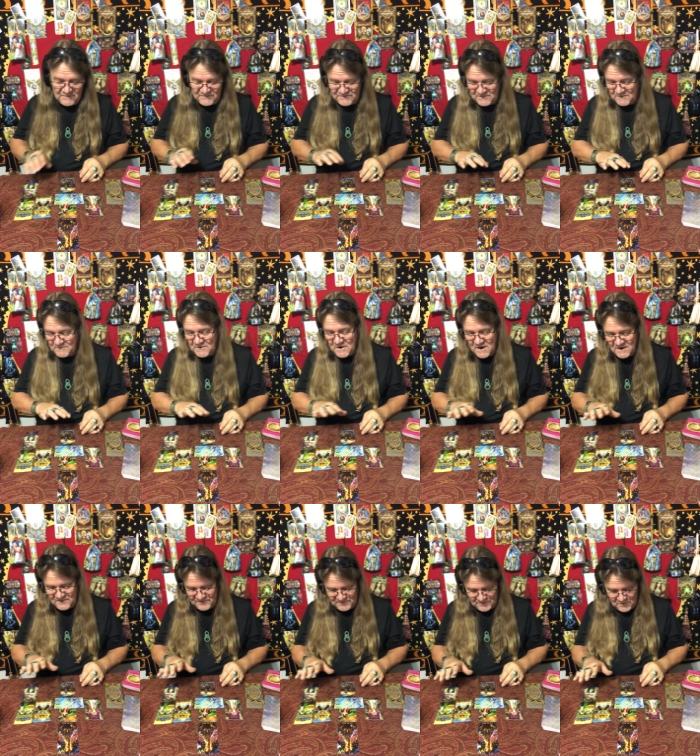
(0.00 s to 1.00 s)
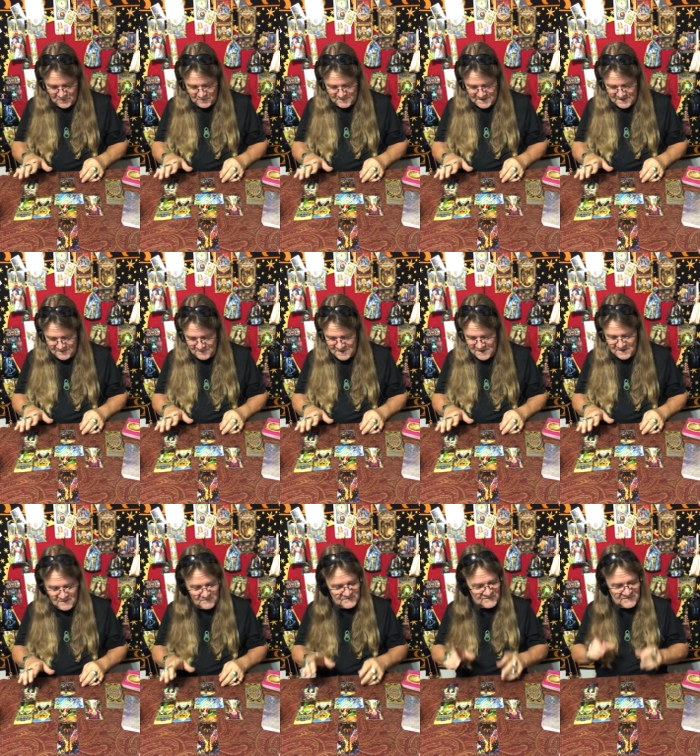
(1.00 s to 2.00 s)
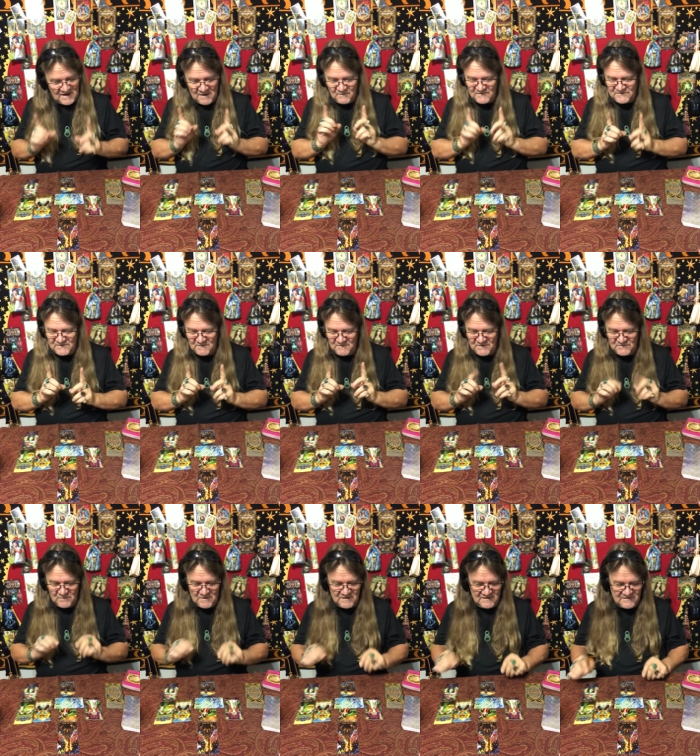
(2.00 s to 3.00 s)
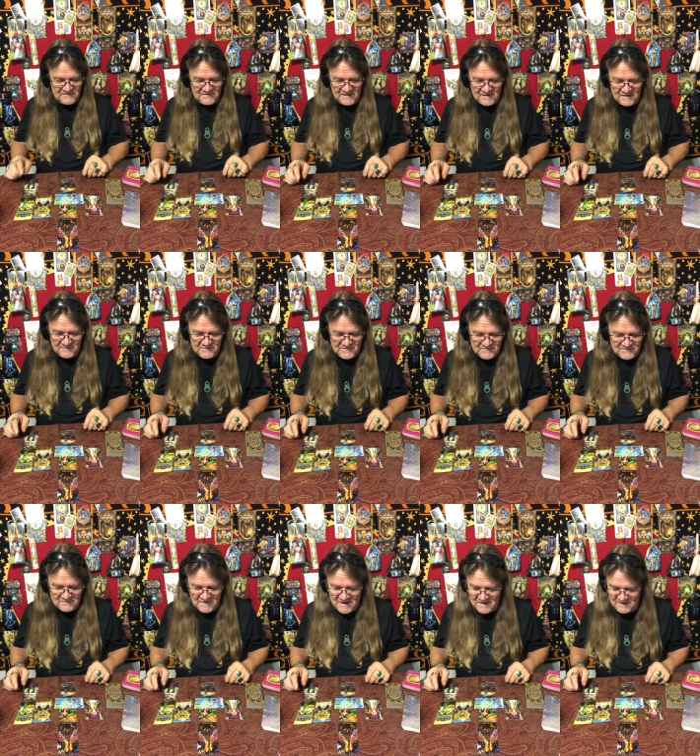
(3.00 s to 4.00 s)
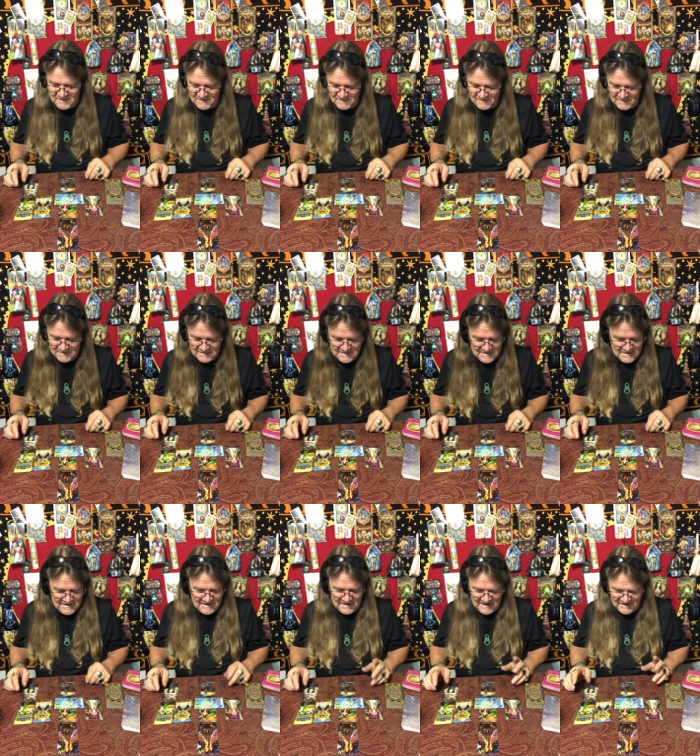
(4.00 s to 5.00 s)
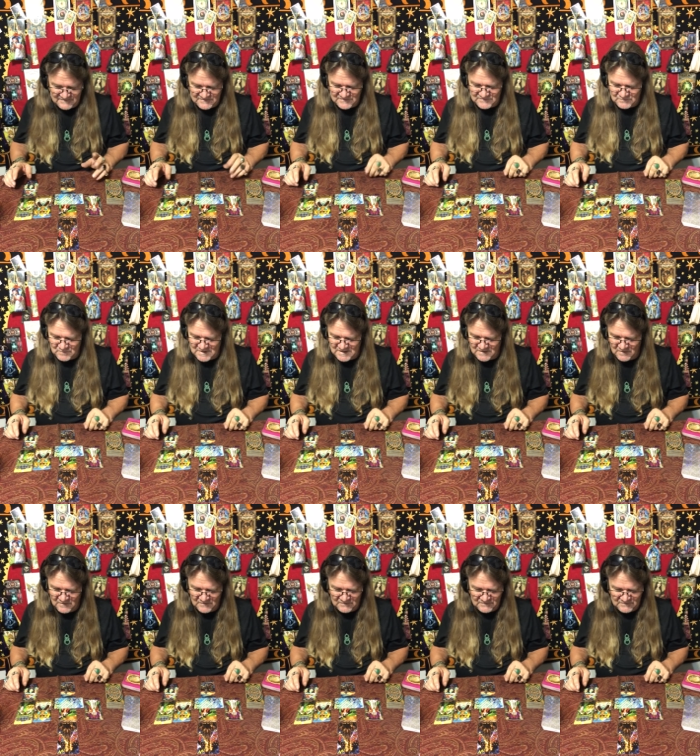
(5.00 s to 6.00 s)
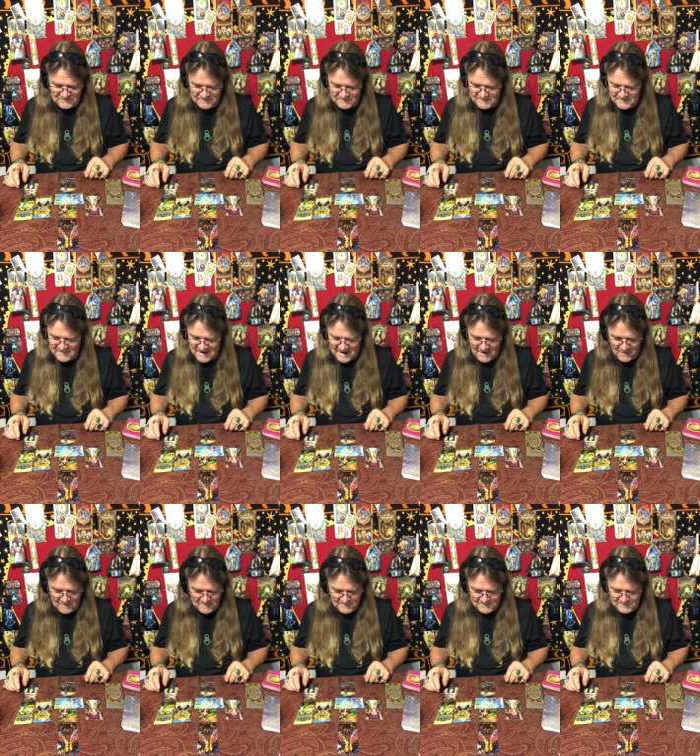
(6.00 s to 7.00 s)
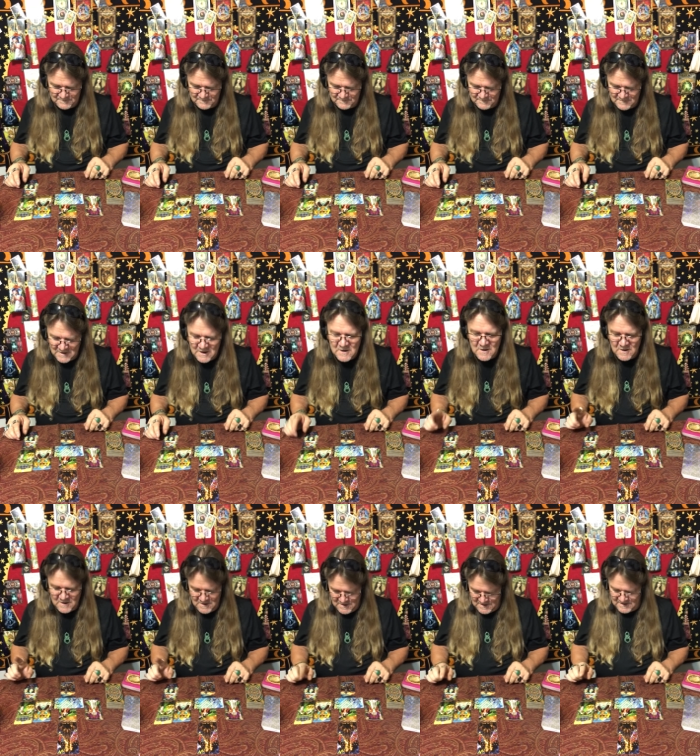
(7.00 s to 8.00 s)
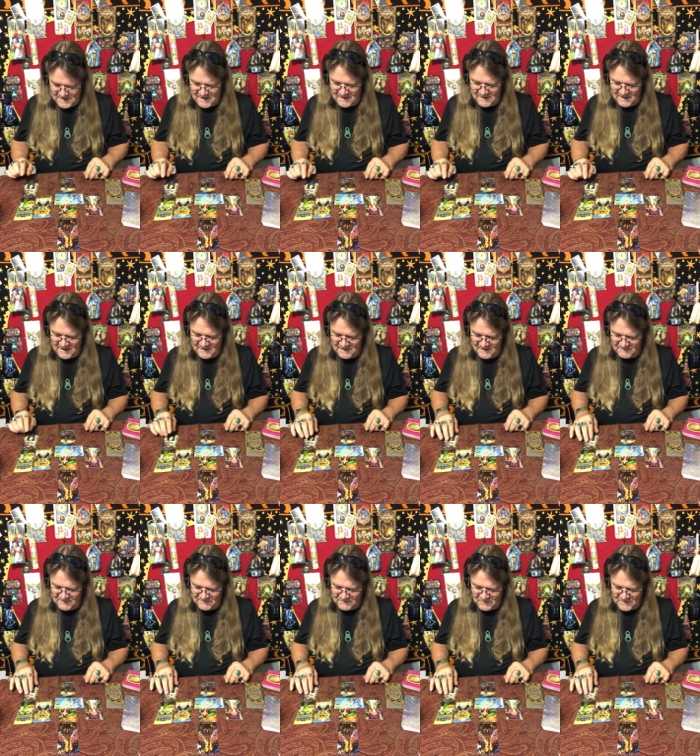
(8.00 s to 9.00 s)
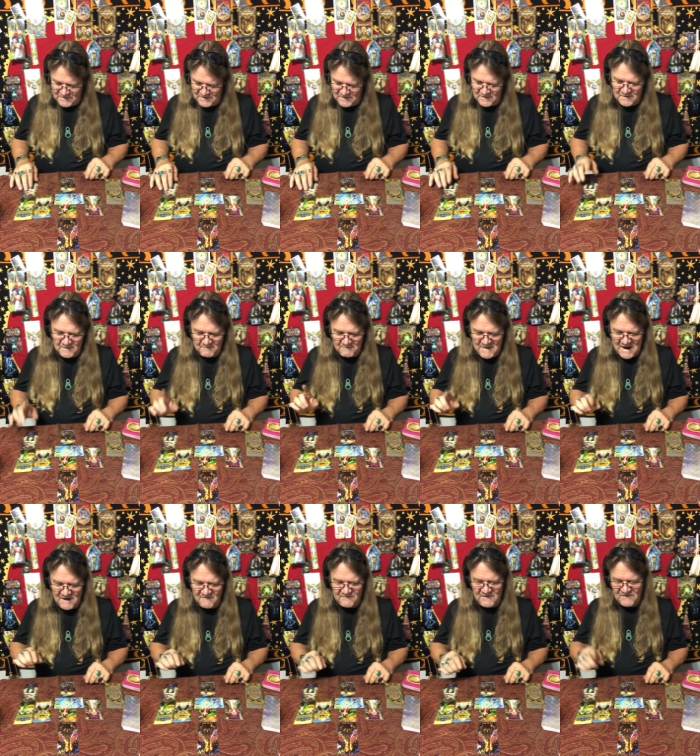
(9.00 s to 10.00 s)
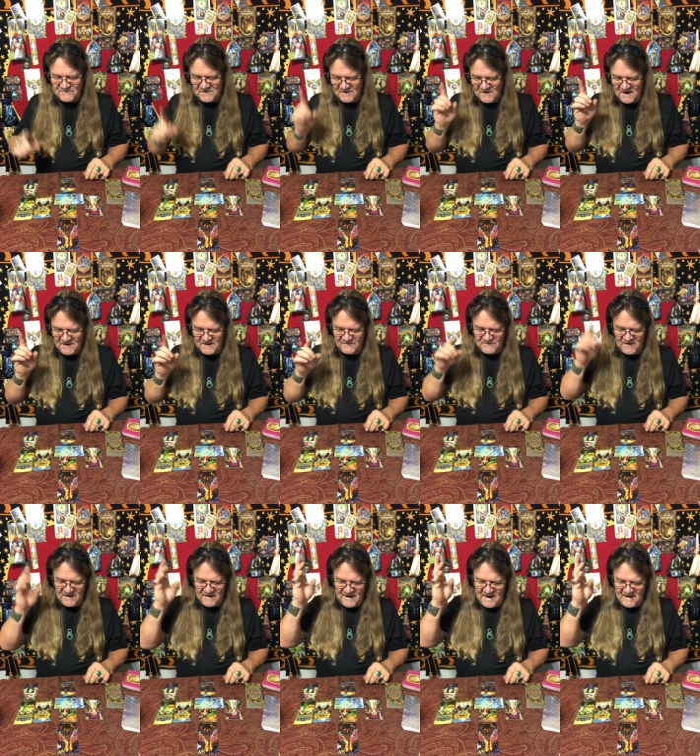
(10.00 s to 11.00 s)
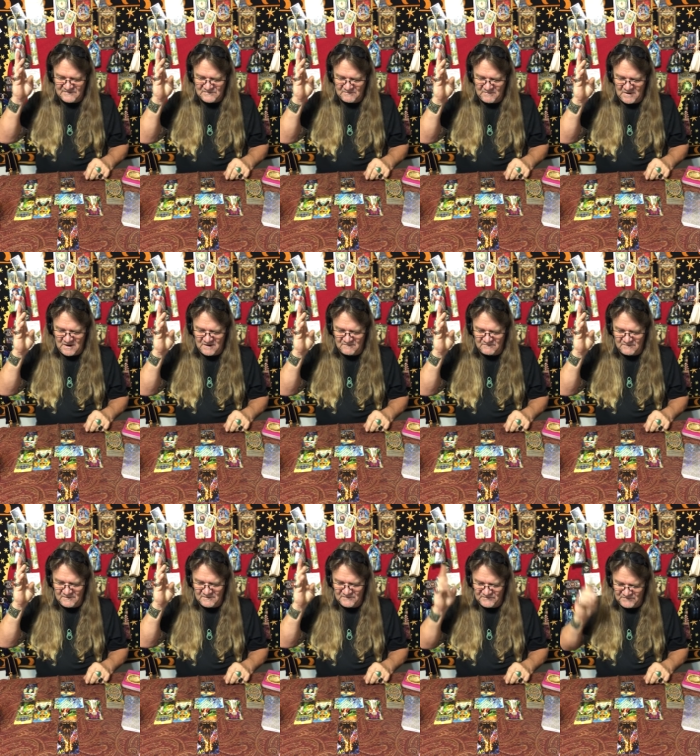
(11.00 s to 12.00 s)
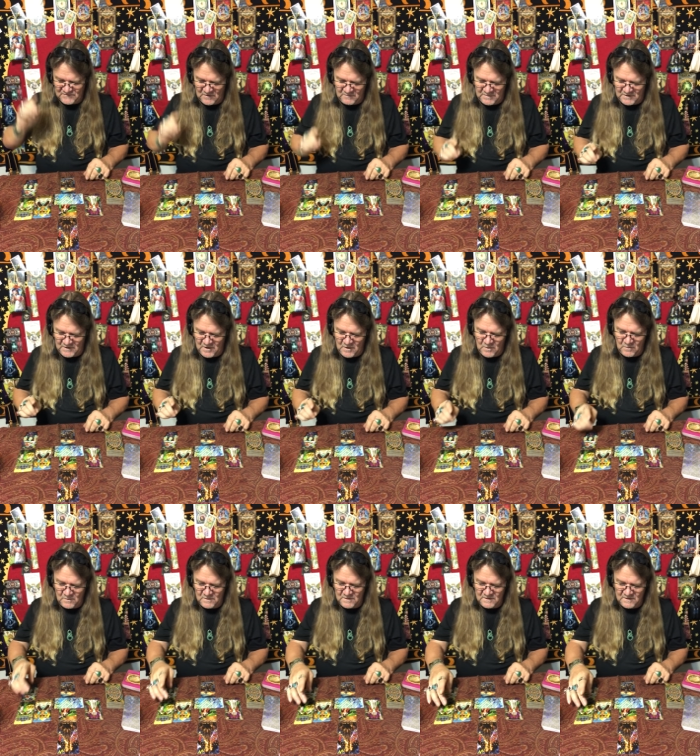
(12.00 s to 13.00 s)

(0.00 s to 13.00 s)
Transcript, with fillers: with some kind of soulmate right here, sandwiched in between these eclipses right here as this read goes out. Yeah, I love it for you here. Manifesting, like I said, as above, so below.